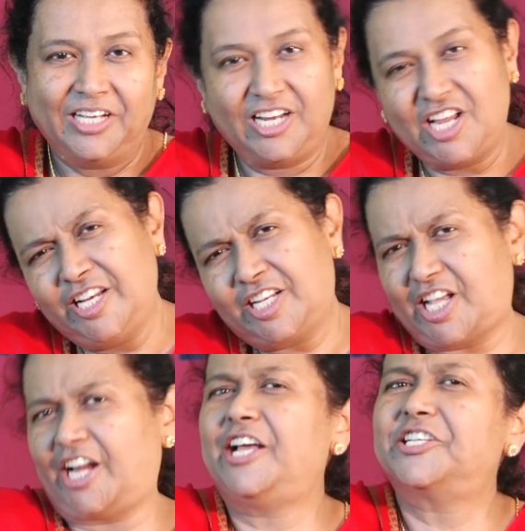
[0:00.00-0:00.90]
an
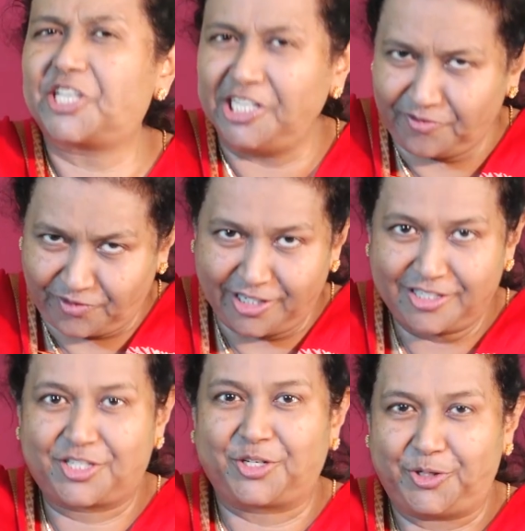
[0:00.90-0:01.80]
encouraging
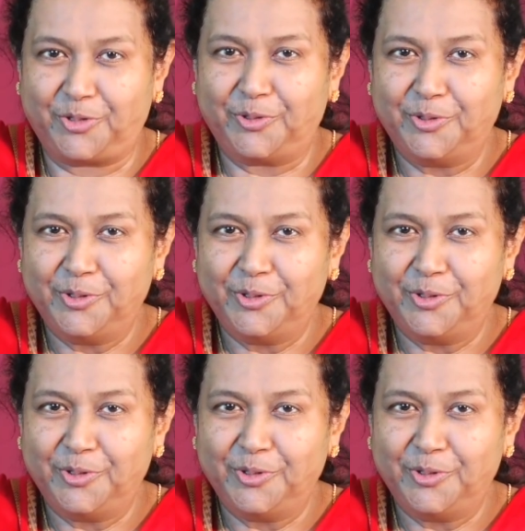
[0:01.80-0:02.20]
word to you.